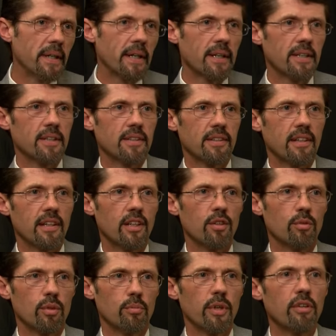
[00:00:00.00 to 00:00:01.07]
that
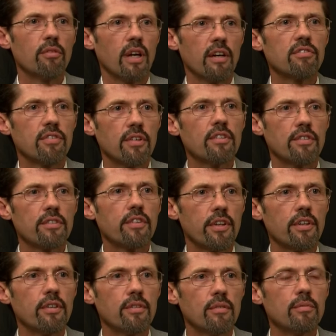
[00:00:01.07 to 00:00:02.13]
it would be referenced
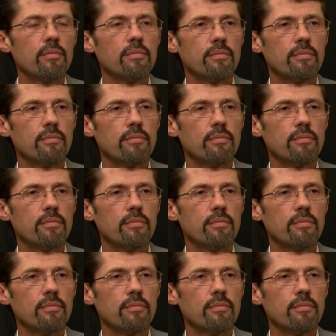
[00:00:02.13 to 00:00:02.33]
to.